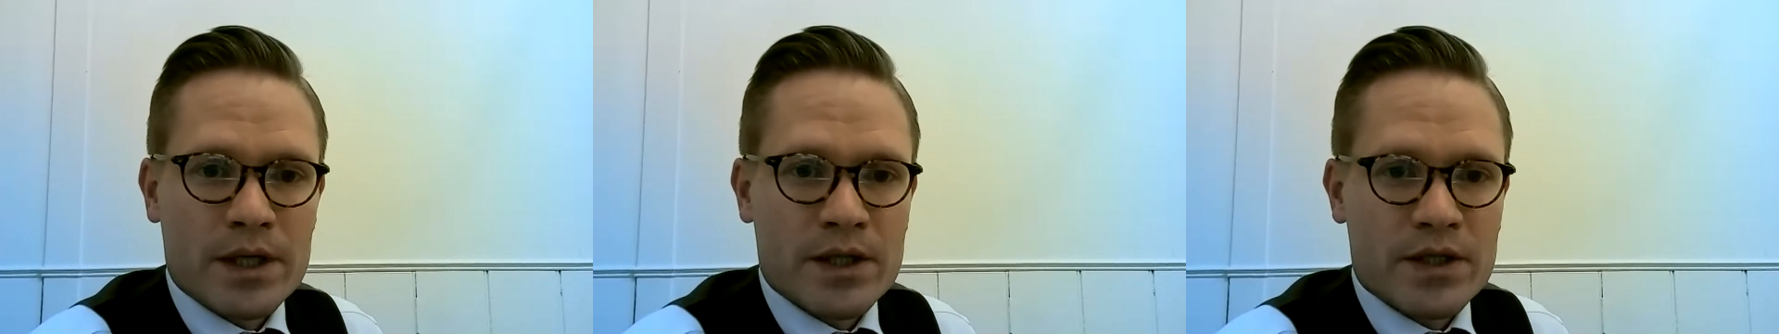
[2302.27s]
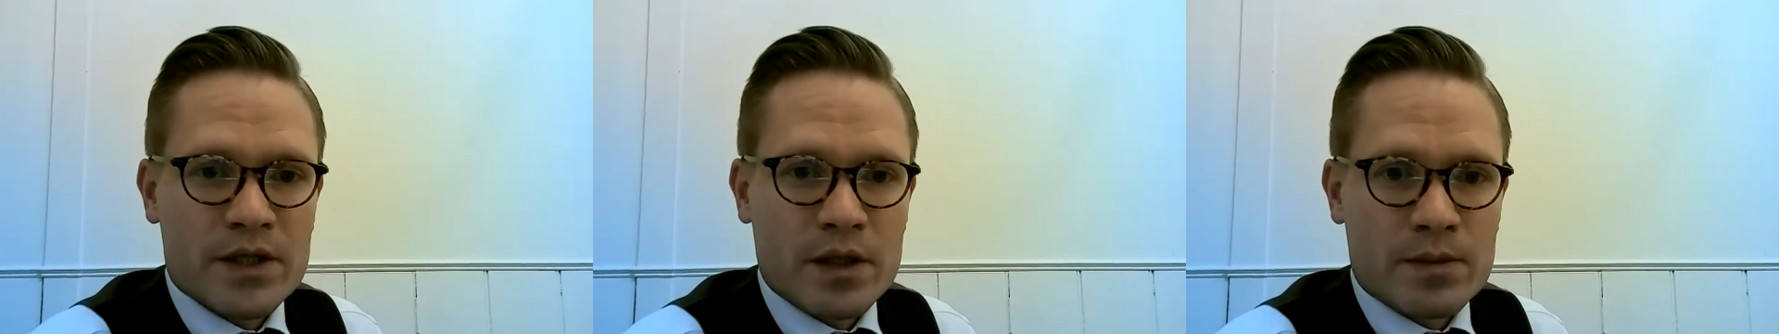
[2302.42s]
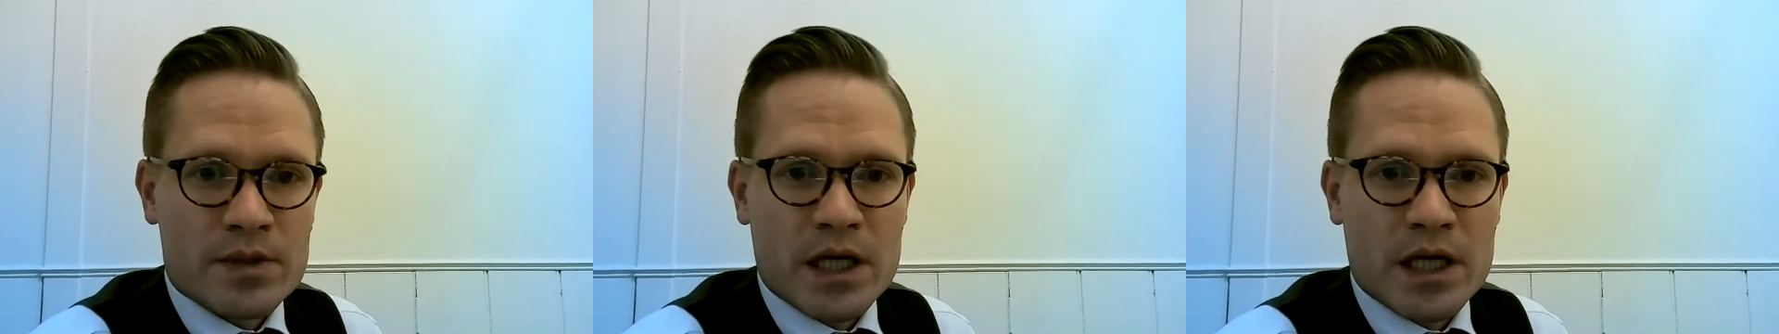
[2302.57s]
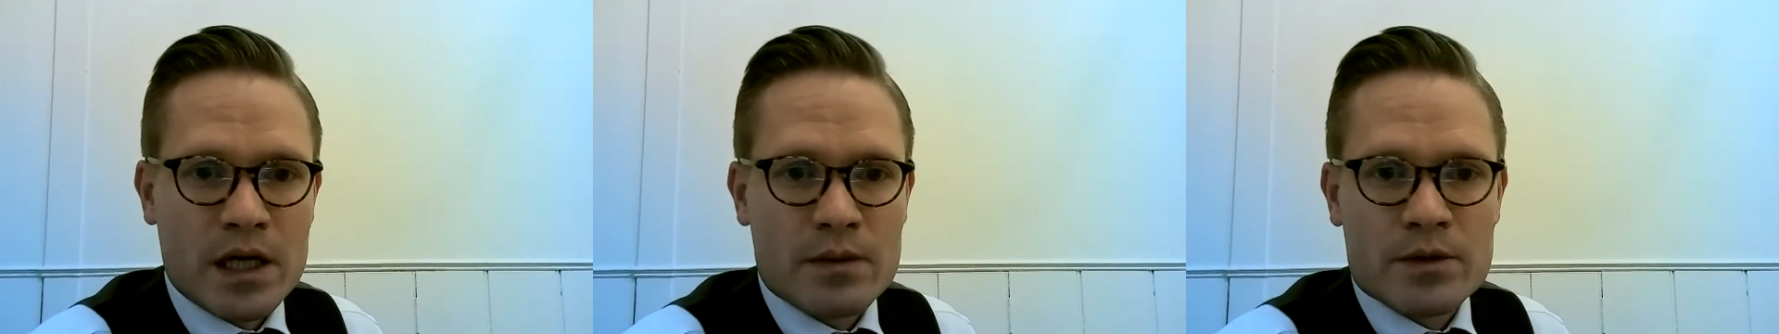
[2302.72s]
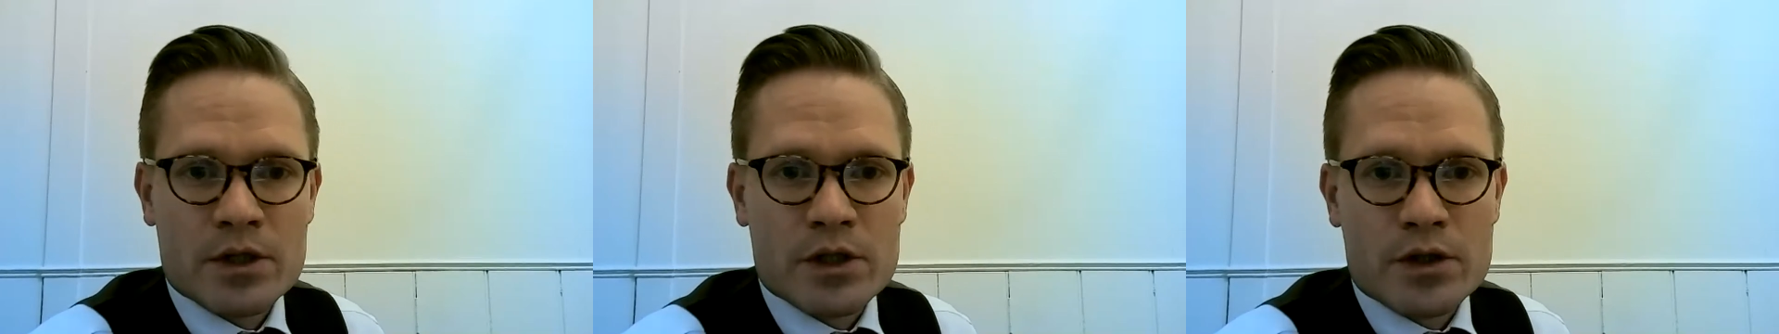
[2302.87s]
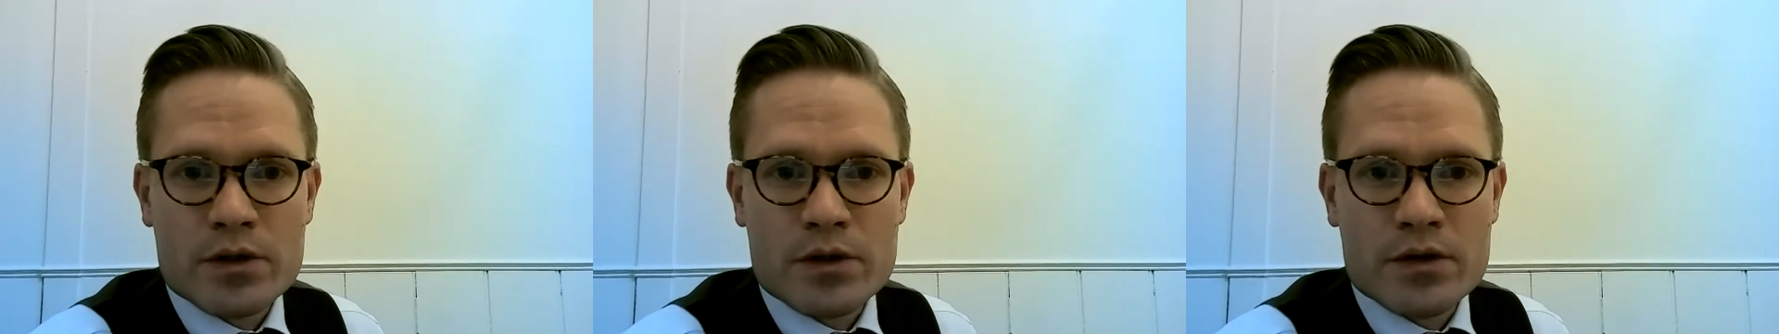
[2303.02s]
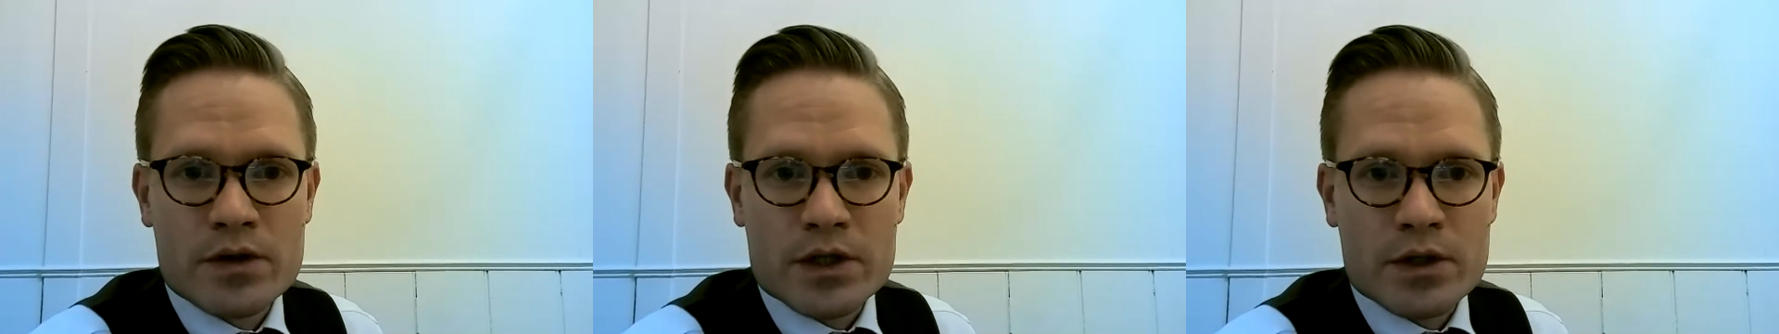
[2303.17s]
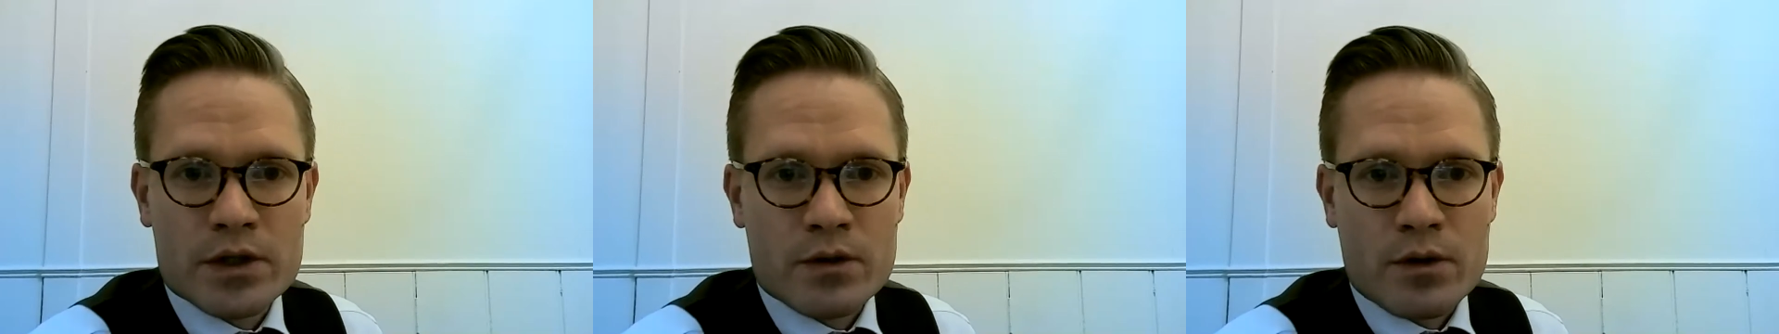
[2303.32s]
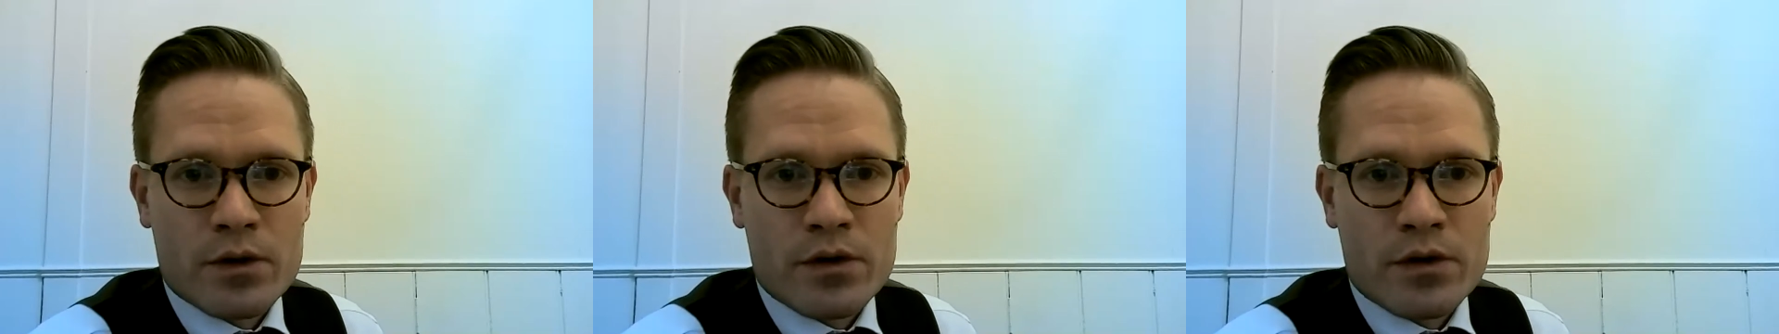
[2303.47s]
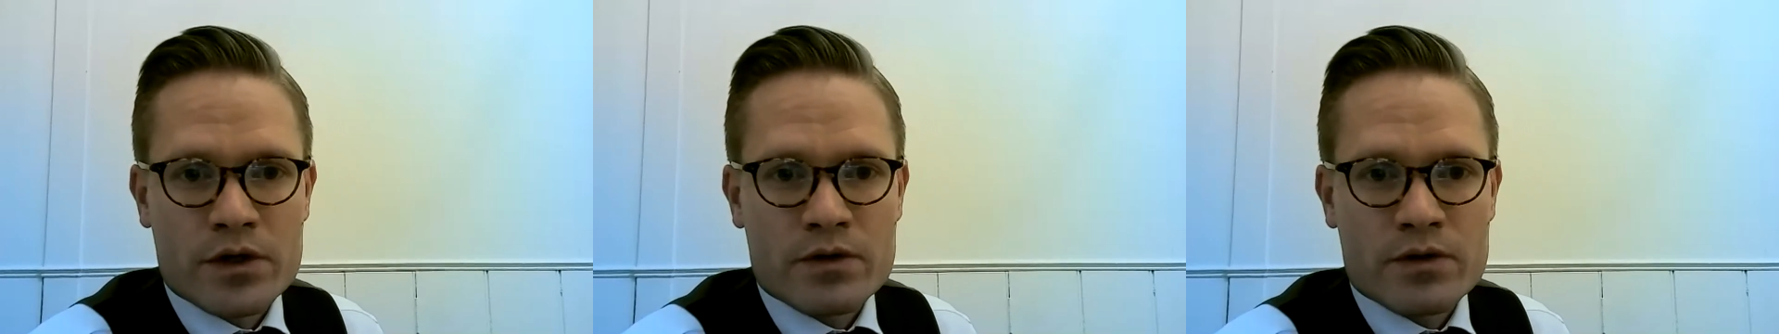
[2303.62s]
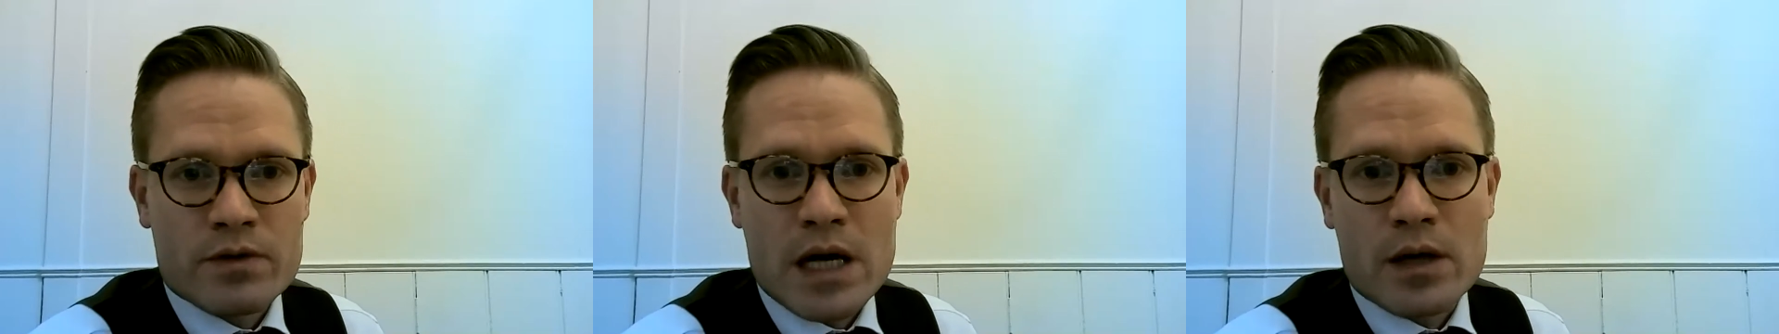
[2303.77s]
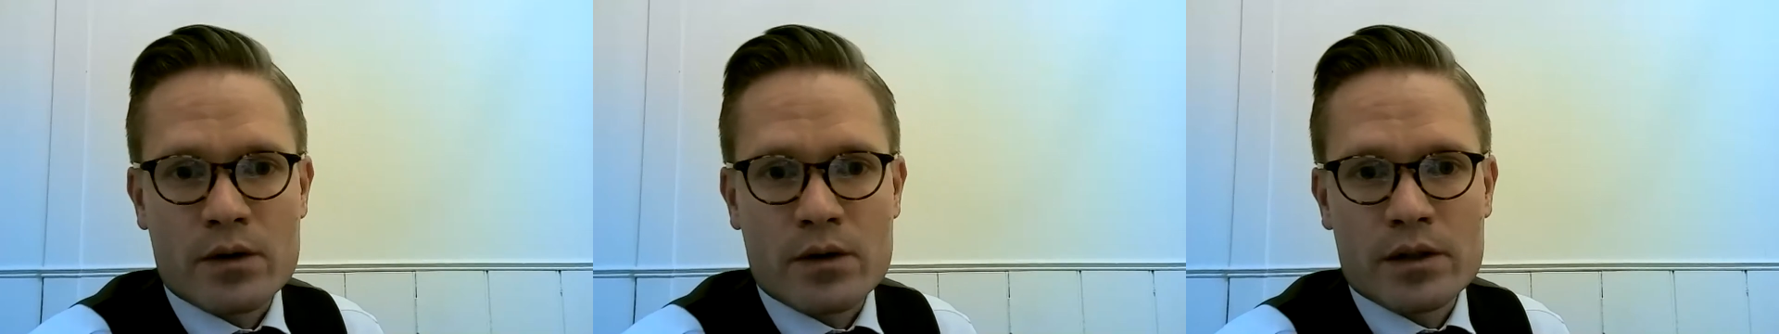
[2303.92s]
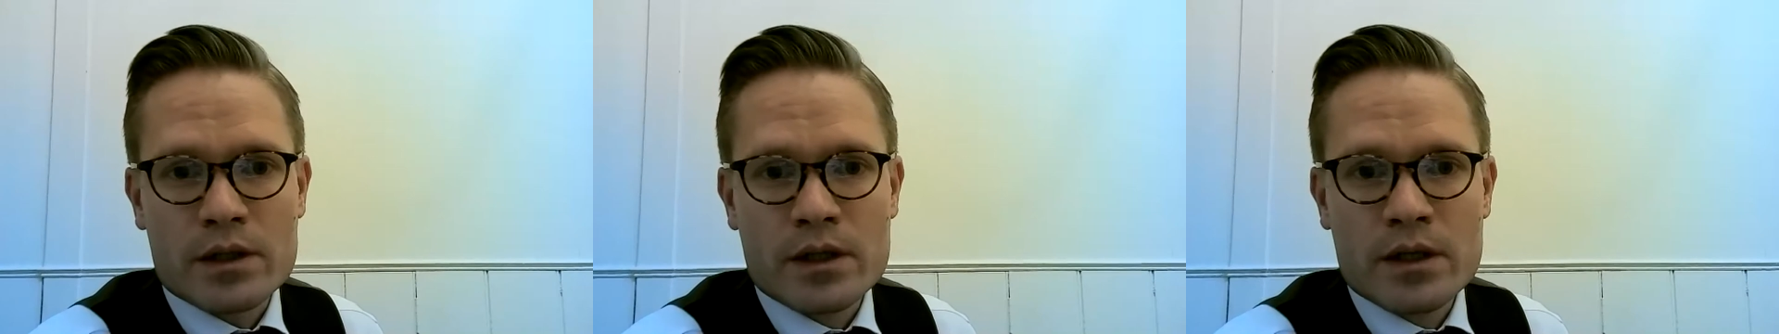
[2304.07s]
because sometimes the truth is the Earth is
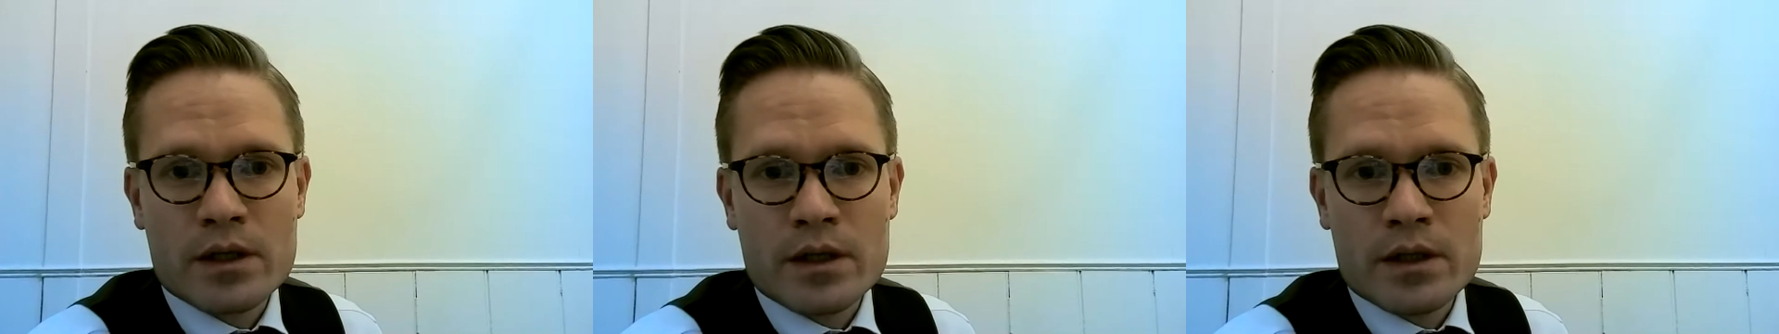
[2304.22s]
round,